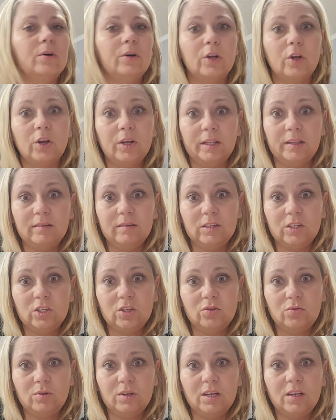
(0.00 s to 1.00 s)
and let her listen
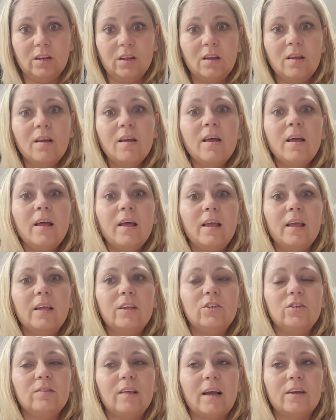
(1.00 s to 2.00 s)
to it.
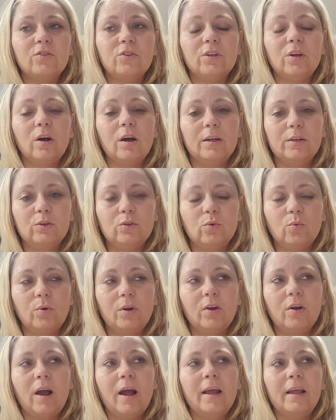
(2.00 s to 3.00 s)
And she's actually gotten to
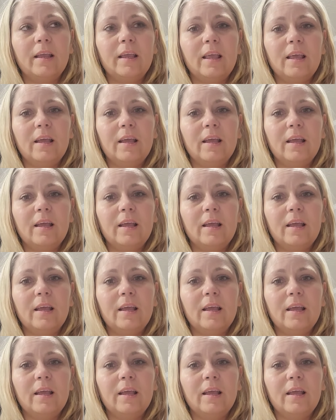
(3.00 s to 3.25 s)
where I